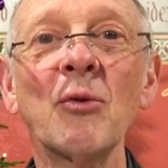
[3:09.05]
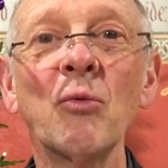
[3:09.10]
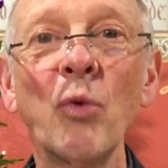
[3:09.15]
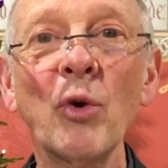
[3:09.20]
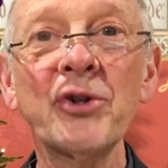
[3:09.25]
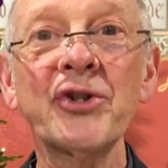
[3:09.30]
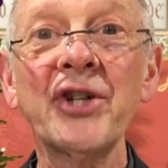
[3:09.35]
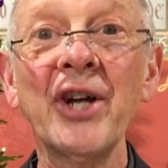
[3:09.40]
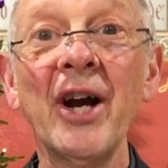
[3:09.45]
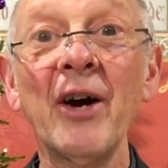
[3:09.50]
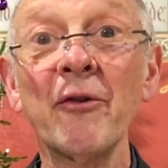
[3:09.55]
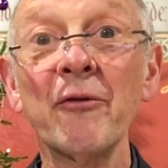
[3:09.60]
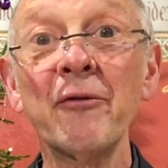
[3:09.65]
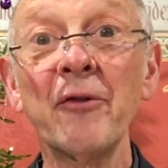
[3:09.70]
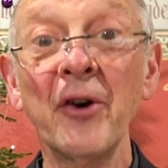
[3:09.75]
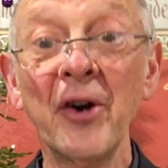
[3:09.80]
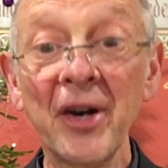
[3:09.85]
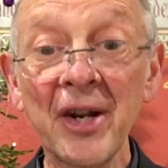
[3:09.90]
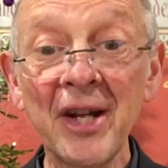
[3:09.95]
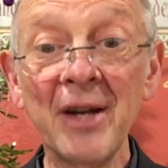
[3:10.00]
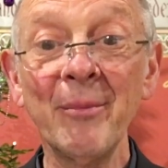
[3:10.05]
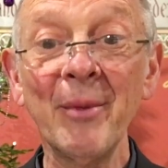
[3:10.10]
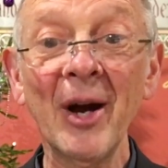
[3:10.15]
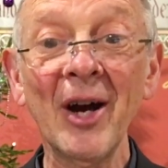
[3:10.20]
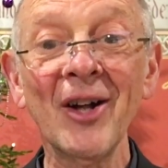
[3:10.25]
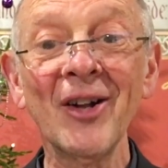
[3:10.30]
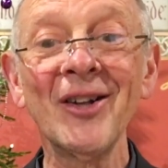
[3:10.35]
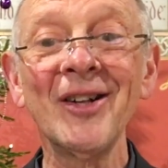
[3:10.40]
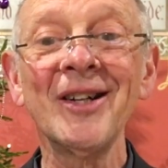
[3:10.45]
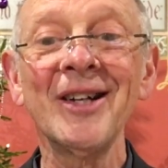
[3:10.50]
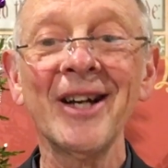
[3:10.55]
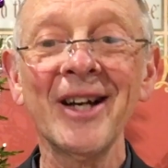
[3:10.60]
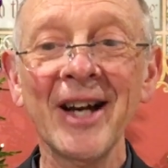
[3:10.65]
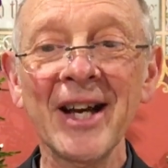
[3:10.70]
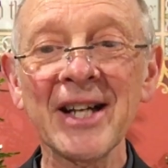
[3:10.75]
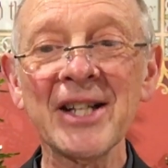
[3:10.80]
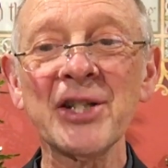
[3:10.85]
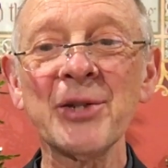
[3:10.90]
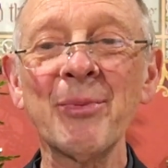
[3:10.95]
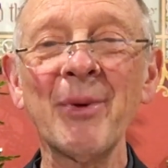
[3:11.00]
Watch out for an email
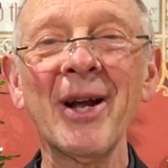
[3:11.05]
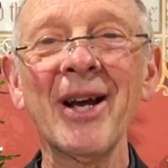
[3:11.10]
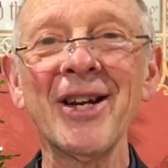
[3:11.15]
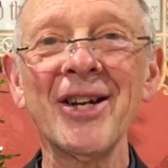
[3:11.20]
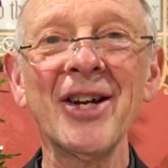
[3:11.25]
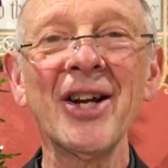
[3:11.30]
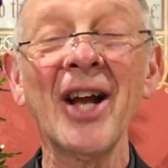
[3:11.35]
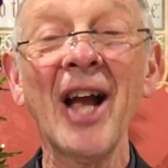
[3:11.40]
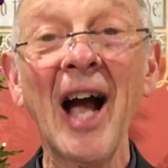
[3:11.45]
explaining